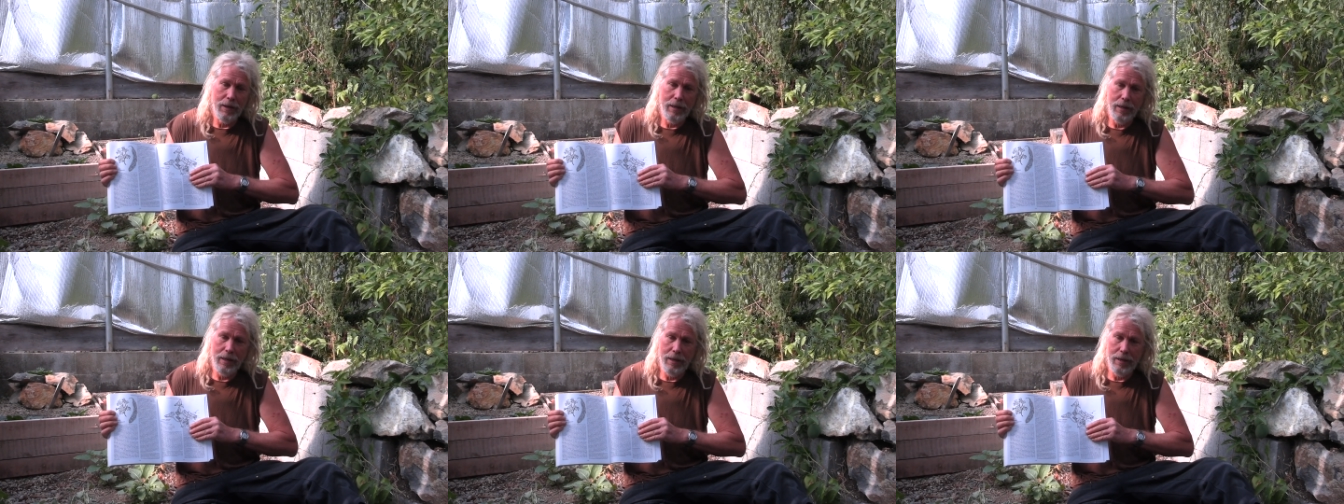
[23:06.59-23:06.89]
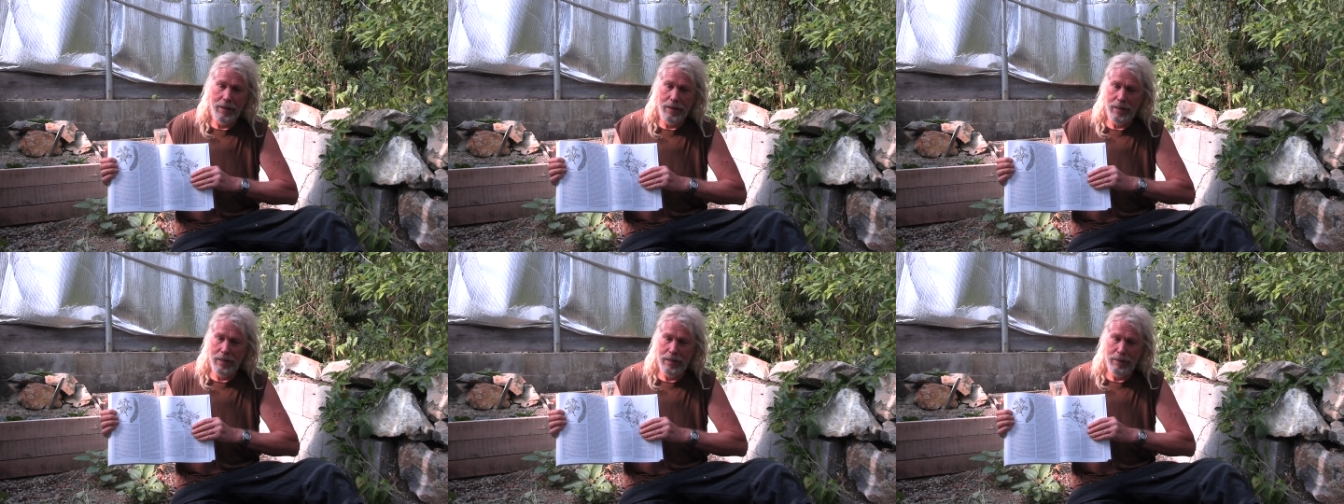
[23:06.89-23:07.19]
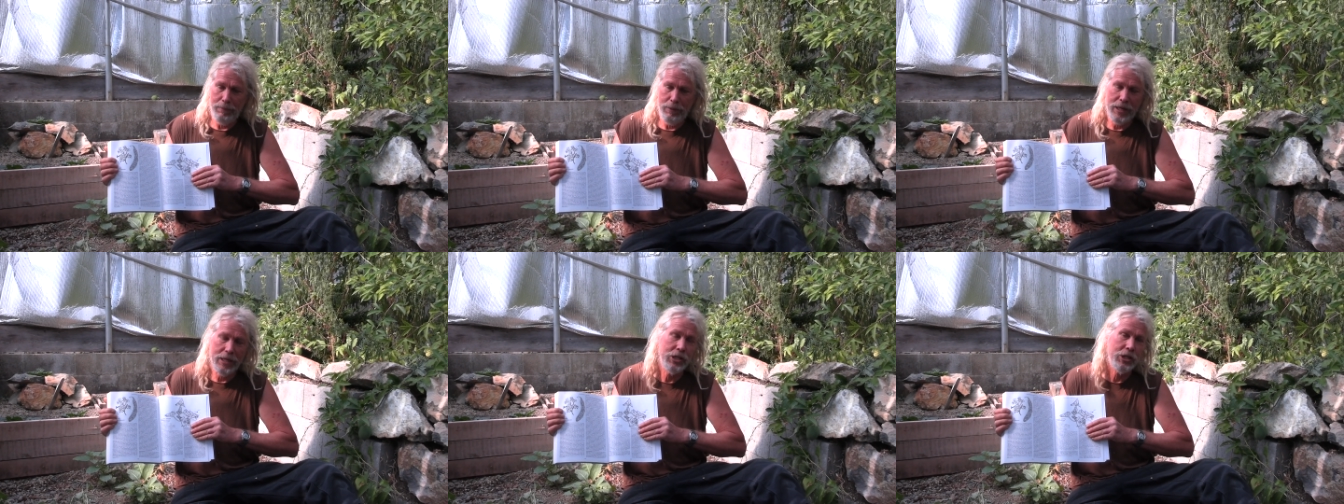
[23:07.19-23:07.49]
a, a,
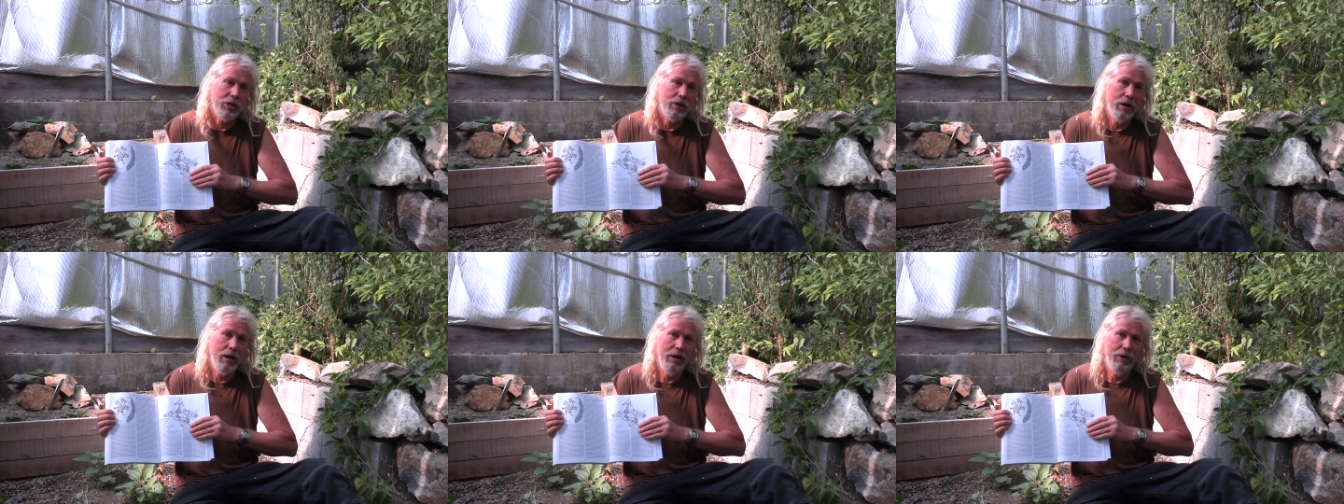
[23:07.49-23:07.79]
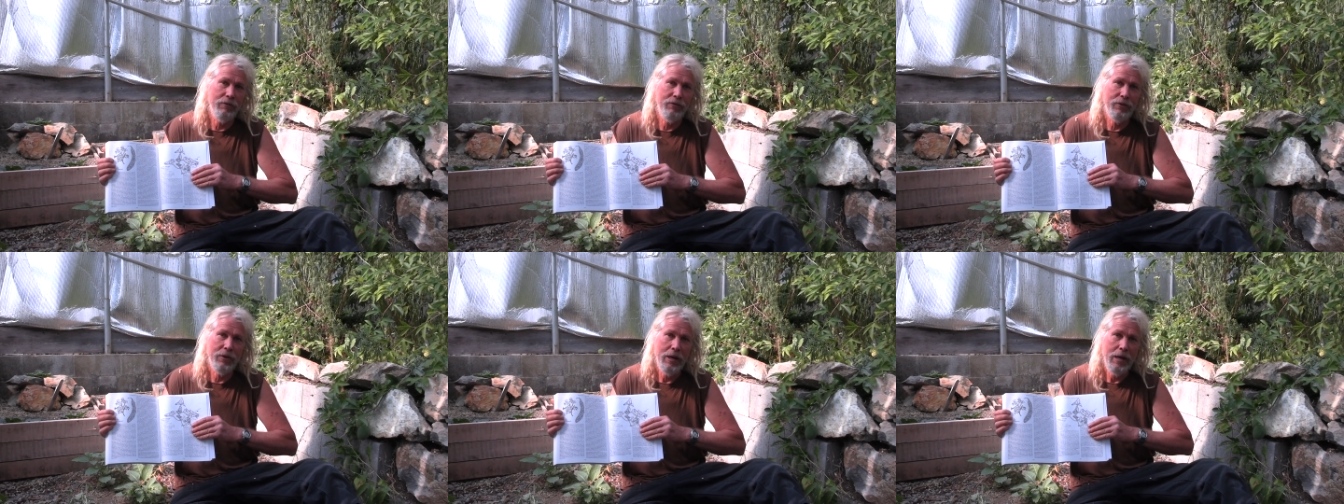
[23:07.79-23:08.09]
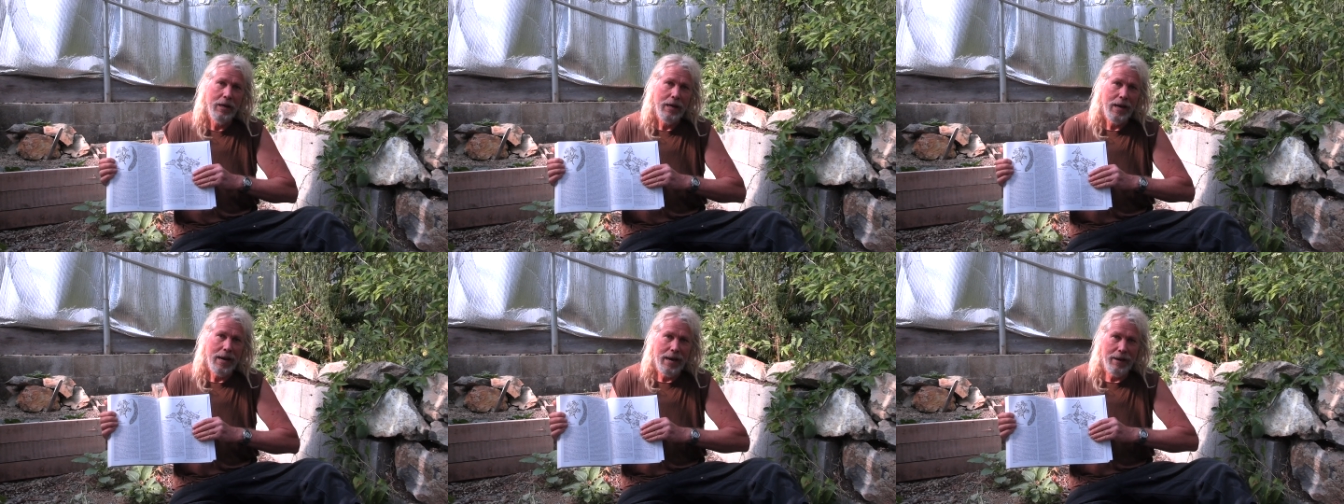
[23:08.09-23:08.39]
picture of
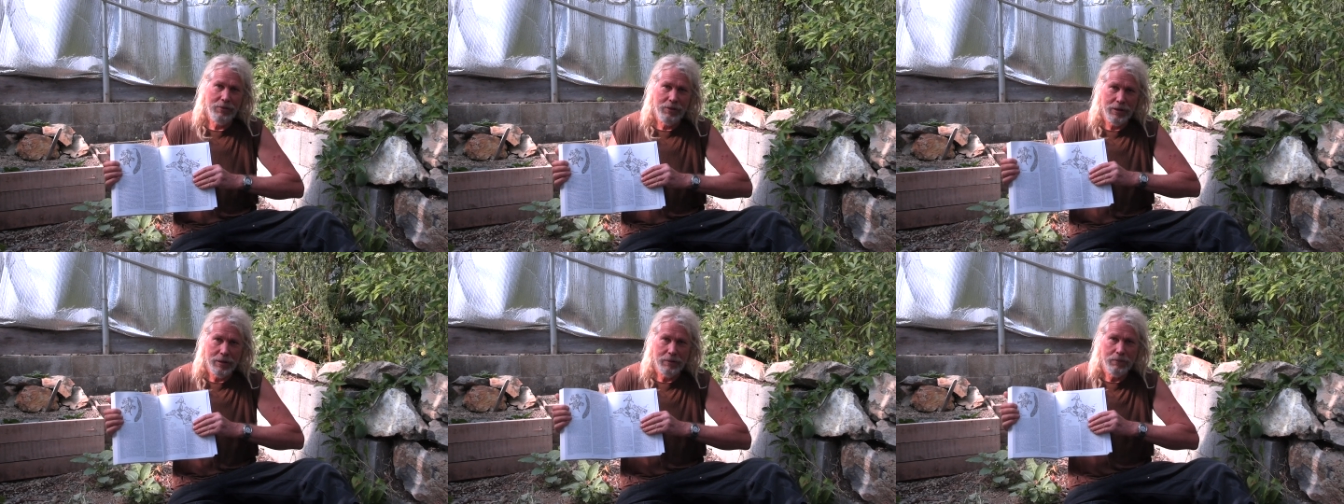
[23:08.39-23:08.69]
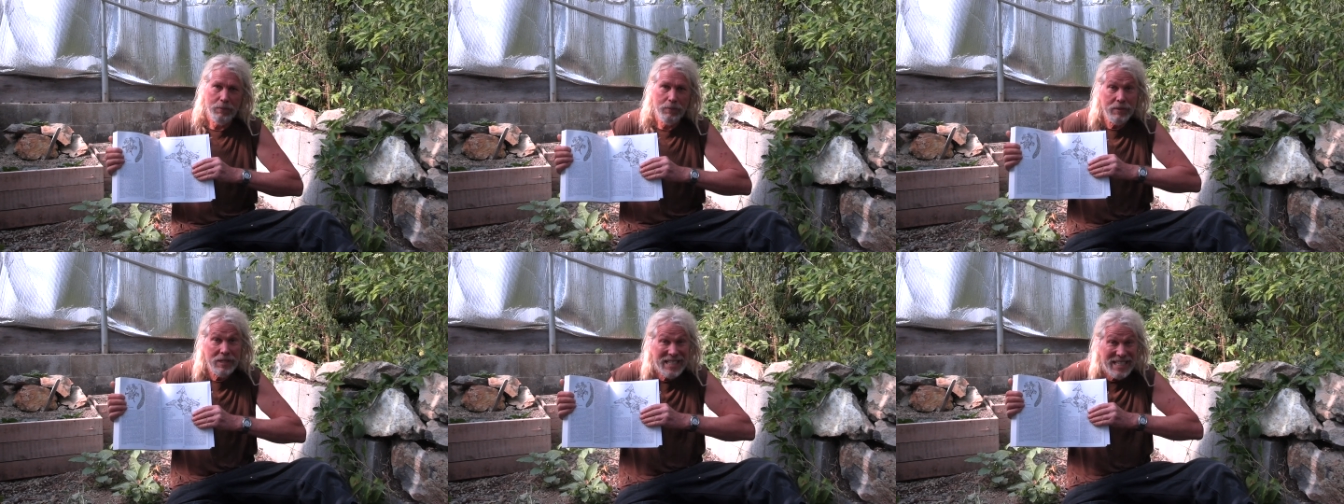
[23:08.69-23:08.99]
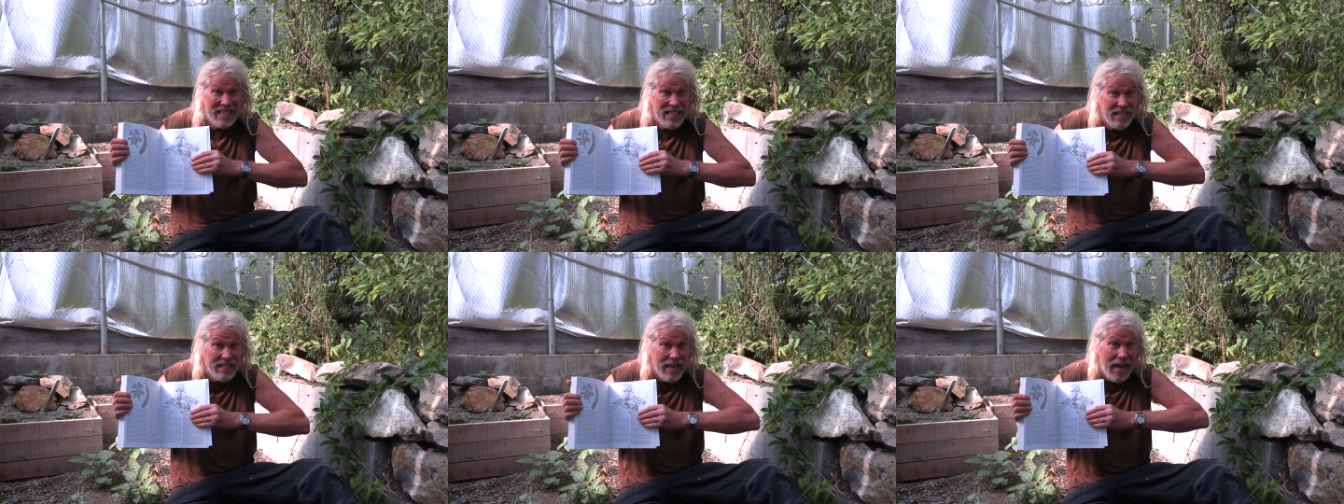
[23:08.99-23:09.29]
the
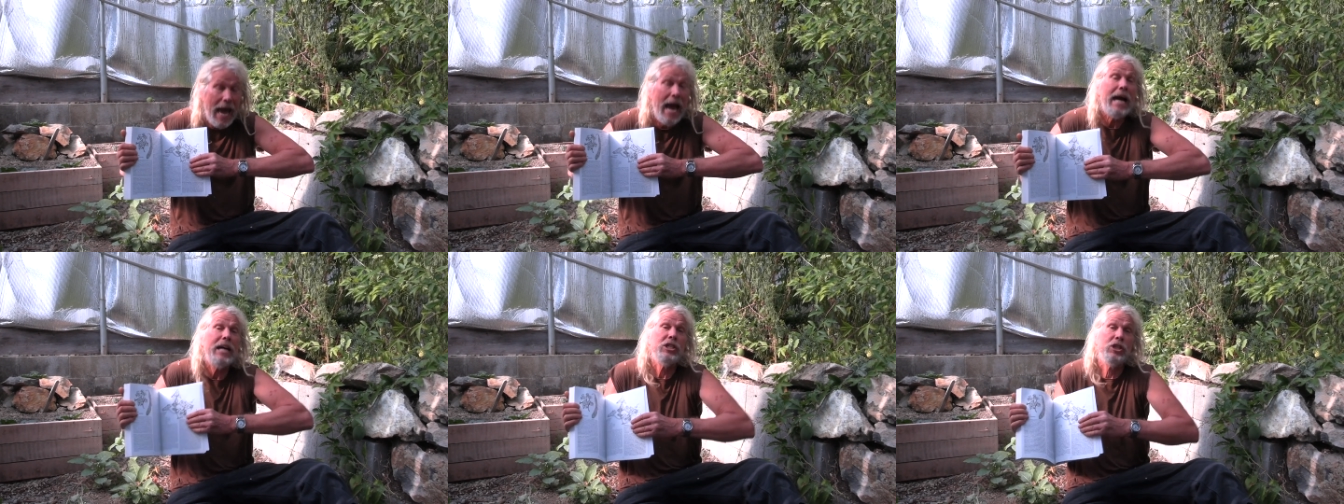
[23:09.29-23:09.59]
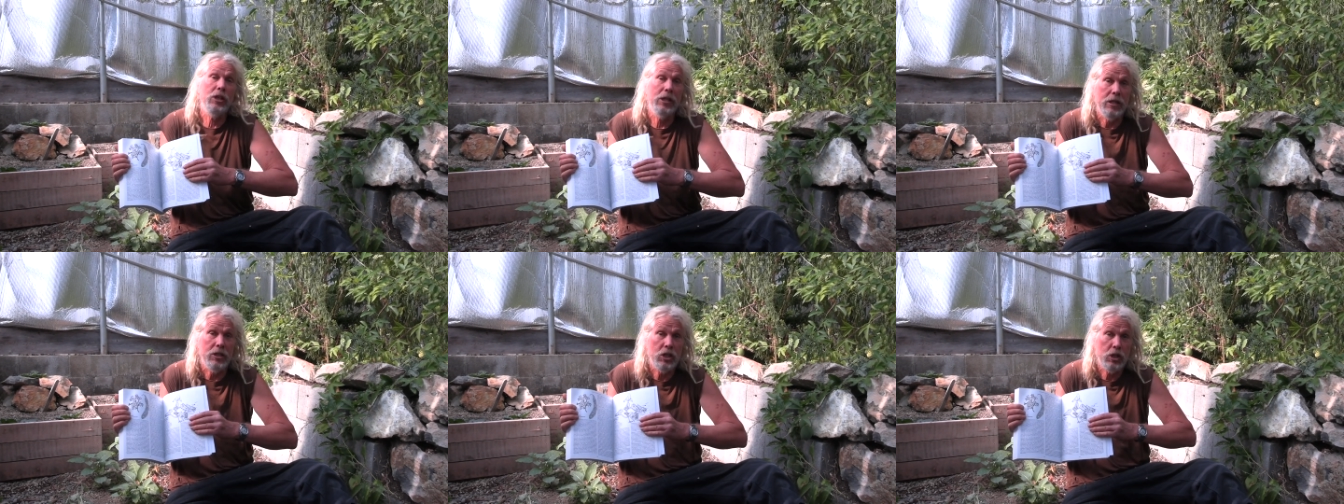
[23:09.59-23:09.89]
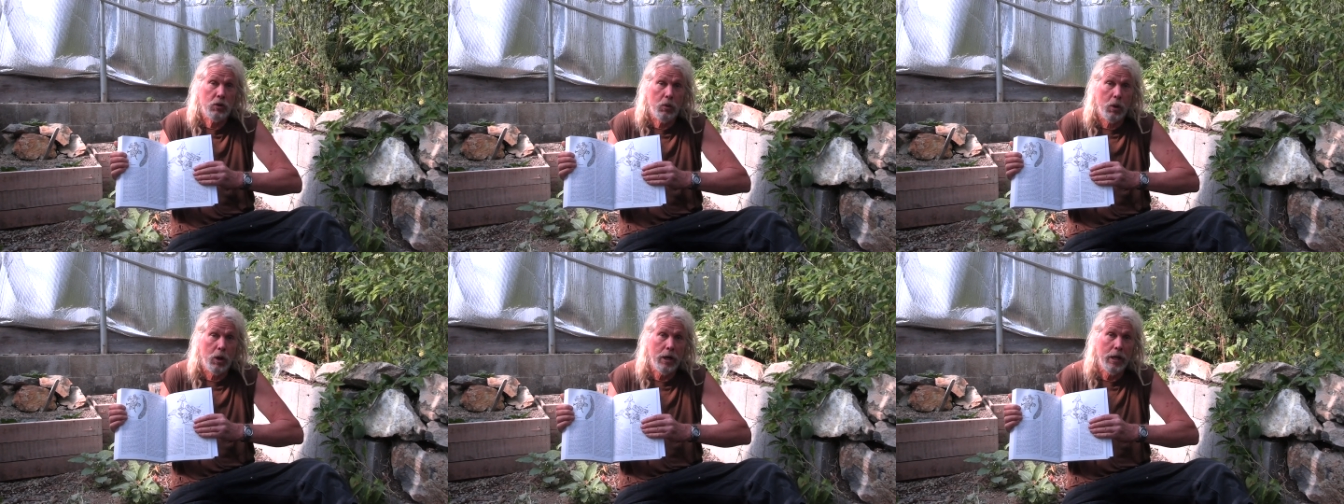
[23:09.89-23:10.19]
seeds actually
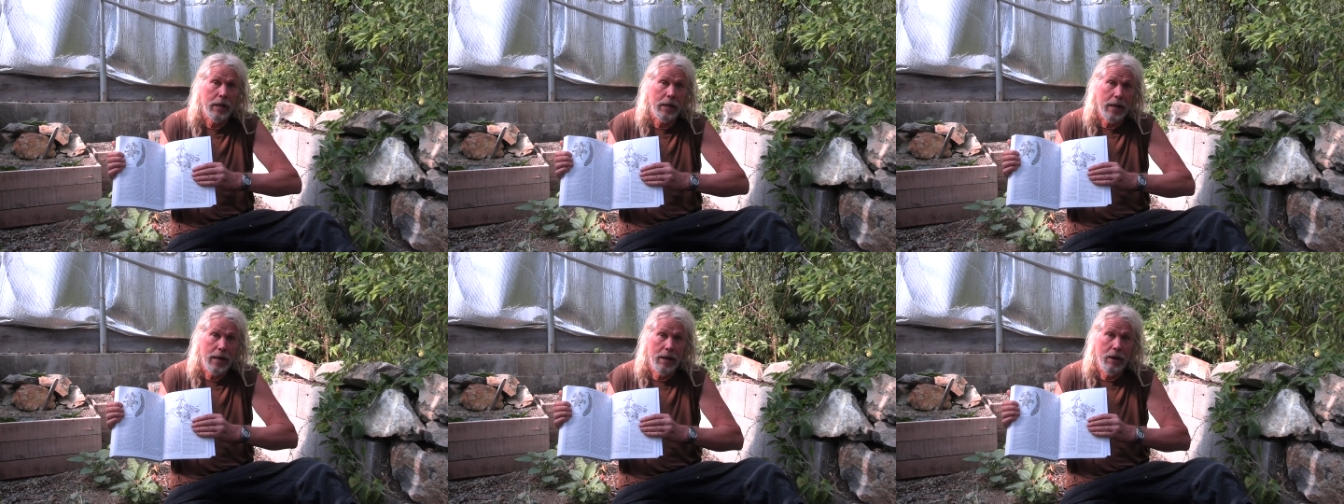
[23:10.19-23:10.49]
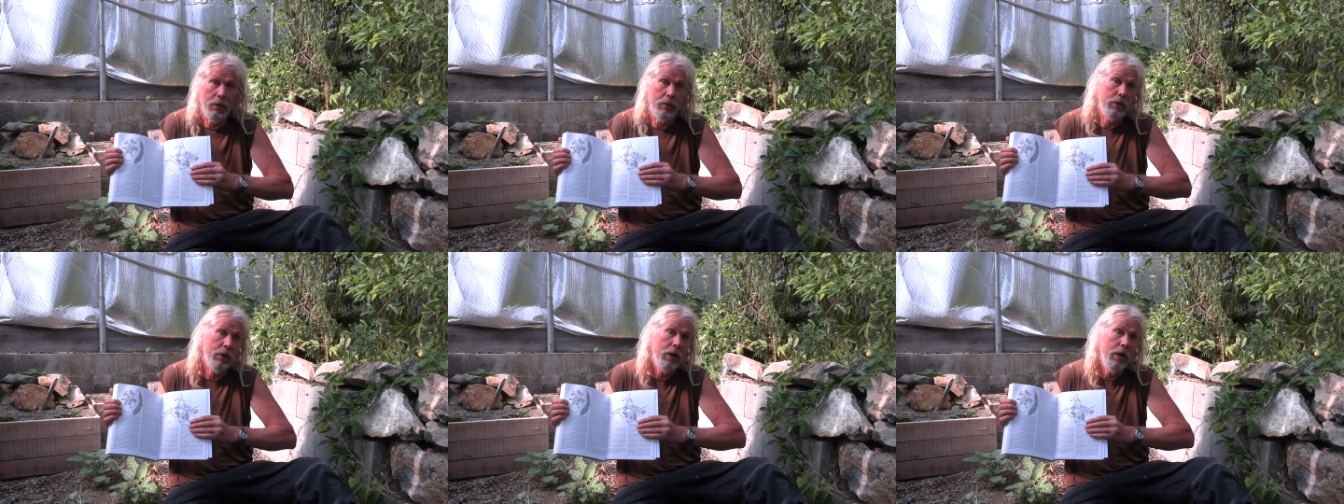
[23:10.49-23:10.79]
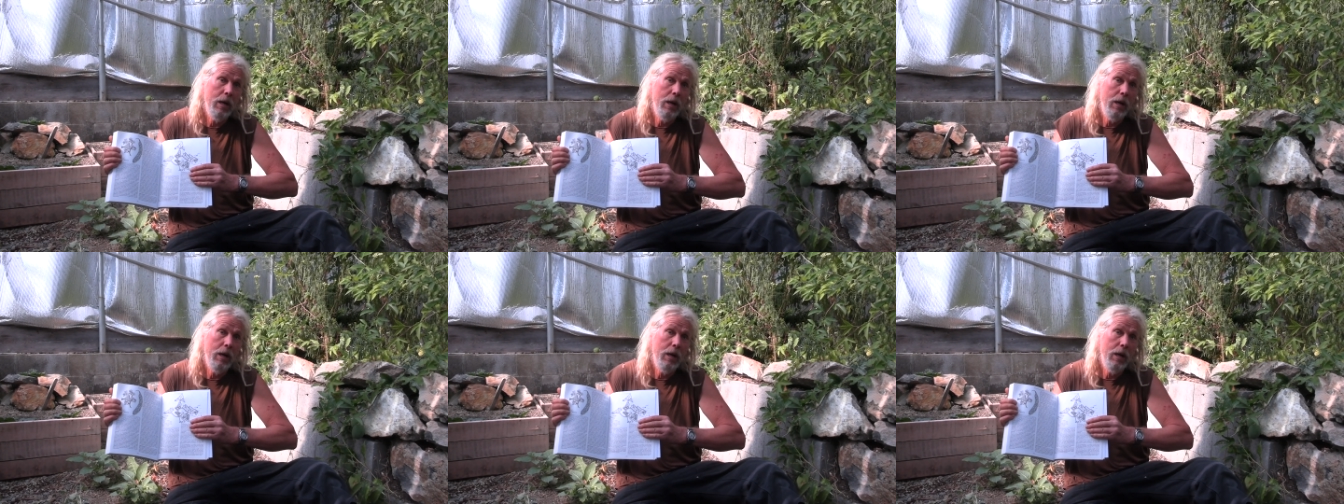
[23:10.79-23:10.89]
squirting out